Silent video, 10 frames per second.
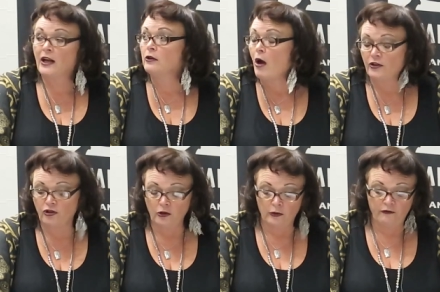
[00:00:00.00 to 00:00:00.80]
and a lot
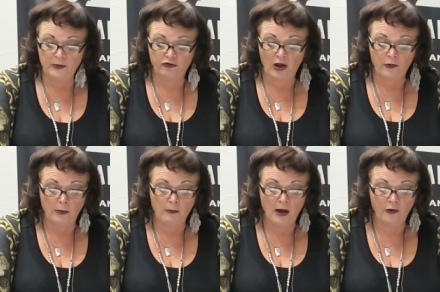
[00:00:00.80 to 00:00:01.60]
to learn from each other
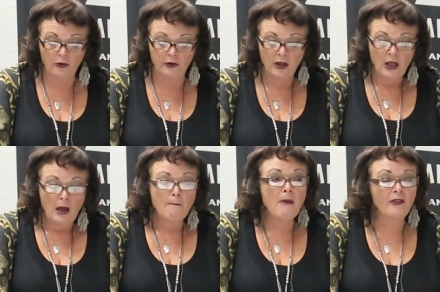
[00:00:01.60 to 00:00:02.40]
about motherhood.
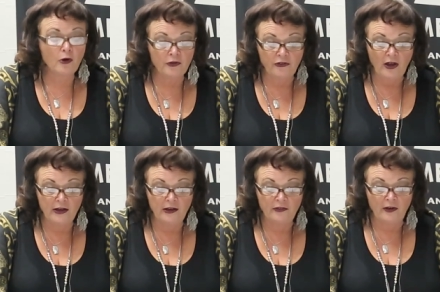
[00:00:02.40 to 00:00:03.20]
Motherhood
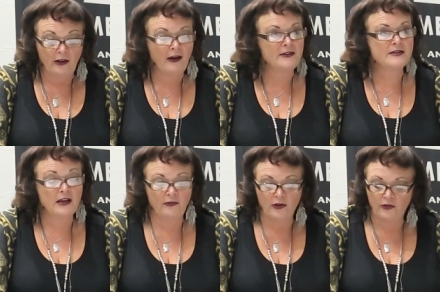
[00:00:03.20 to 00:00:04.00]
studies, and I
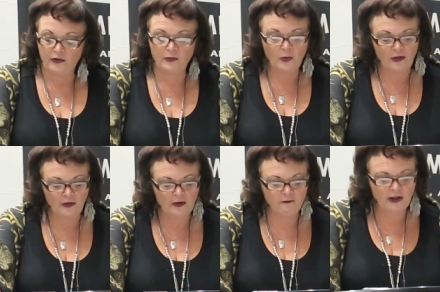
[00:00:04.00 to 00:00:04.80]
say this
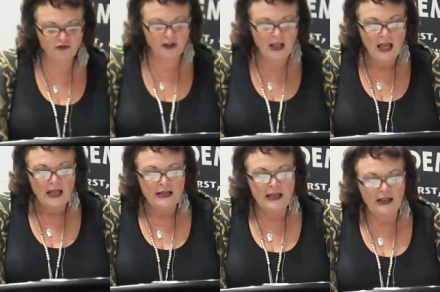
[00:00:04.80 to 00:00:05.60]
with conviction,
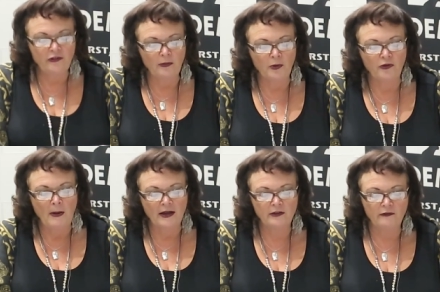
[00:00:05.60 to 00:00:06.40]
needs the
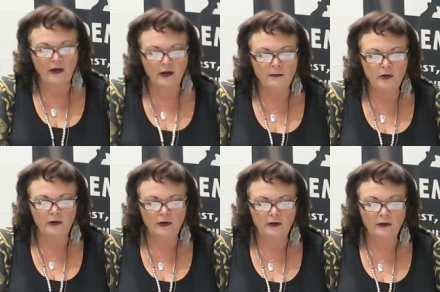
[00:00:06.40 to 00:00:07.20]
perspectives and
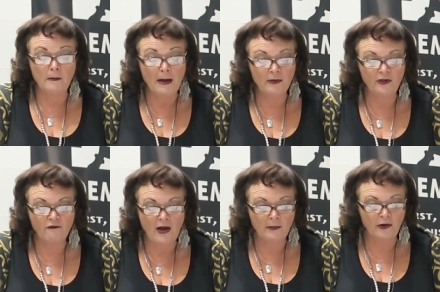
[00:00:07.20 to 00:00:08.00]
community commitments
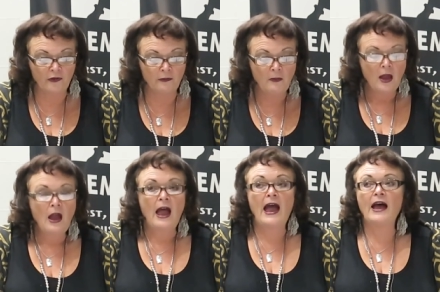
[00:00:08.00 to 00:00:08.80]
of feminism,
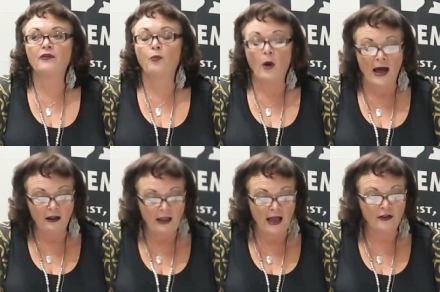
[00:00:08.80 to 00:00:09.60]
as
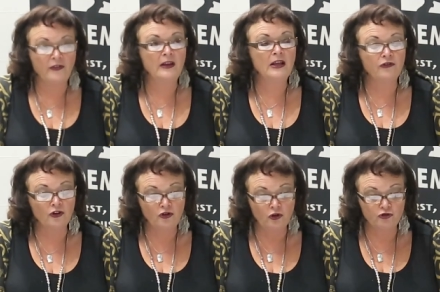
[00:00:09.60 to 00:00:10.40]
well as the
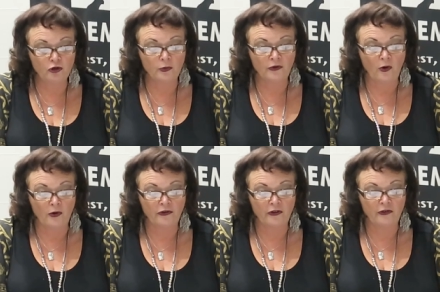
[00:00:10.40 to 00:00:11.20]
institutional
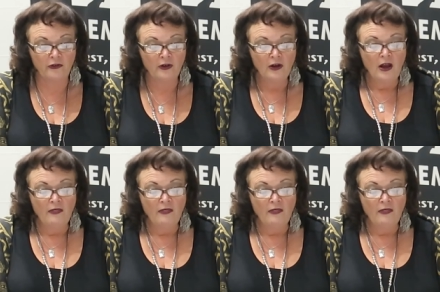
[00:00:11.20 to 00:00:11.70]
resources